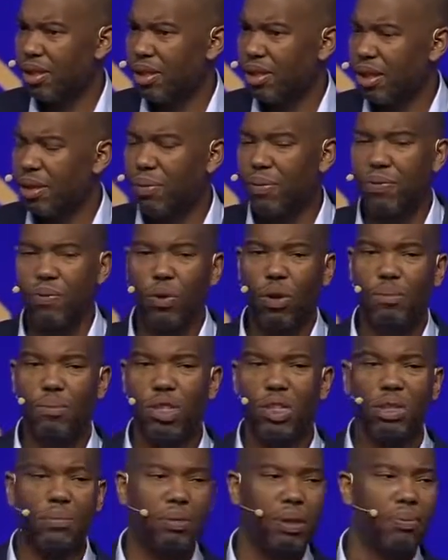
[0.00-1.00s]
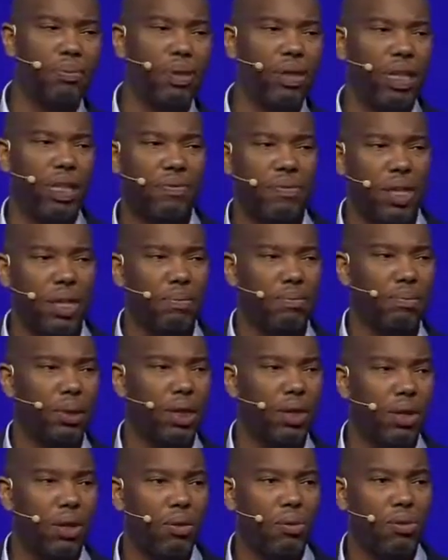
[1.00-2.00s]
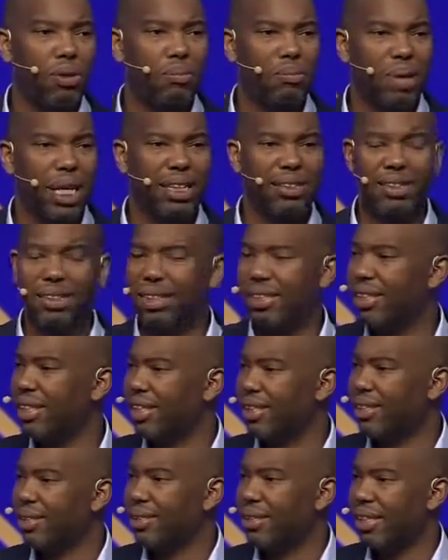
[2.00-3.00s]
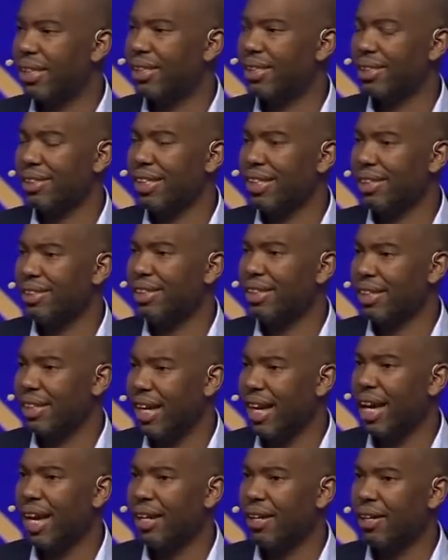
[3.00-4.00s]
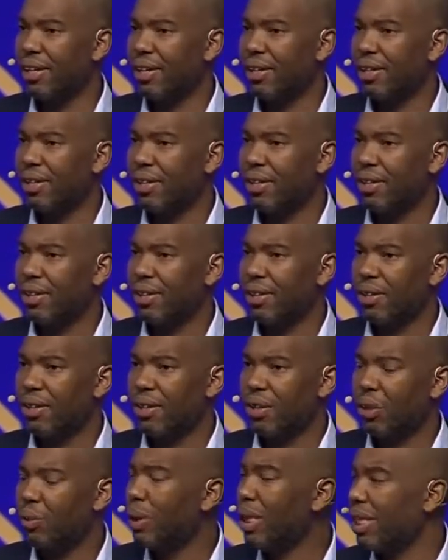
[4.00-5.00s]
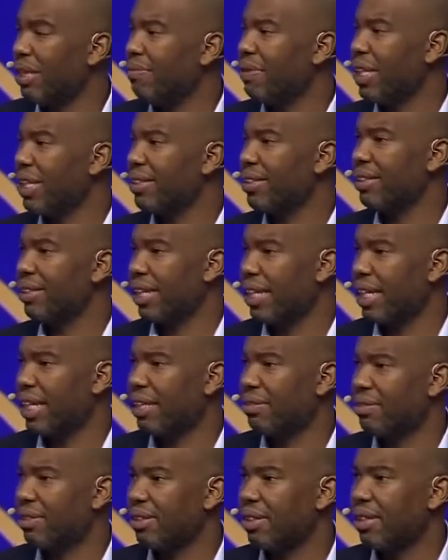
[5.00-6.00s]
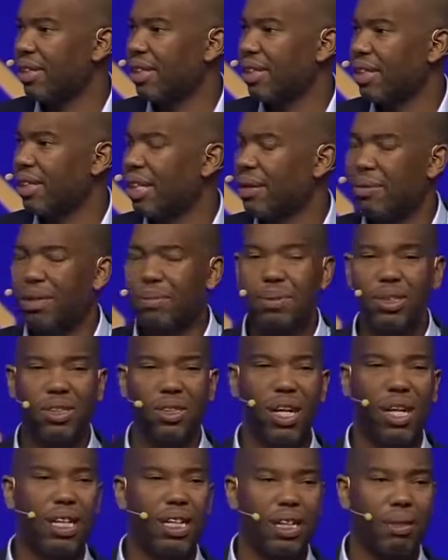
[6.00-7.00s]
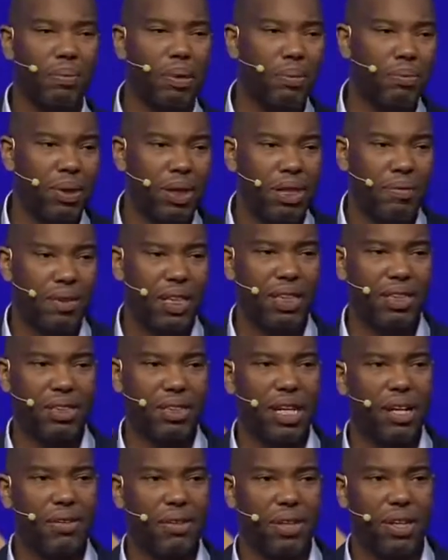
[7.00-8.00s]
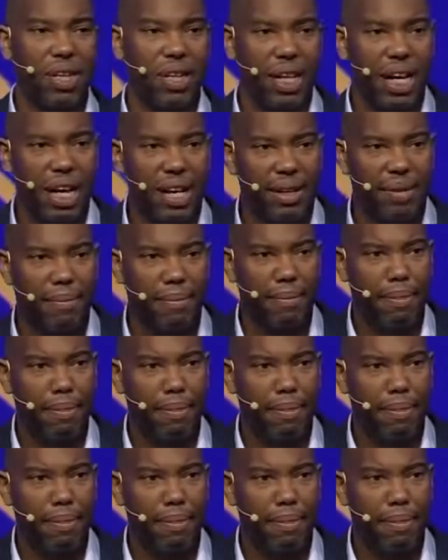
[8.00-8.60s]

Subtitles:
there were 4 million people living below the Mason-Dixon line who were living as slaves. They were the majority of the people living in South Carolina.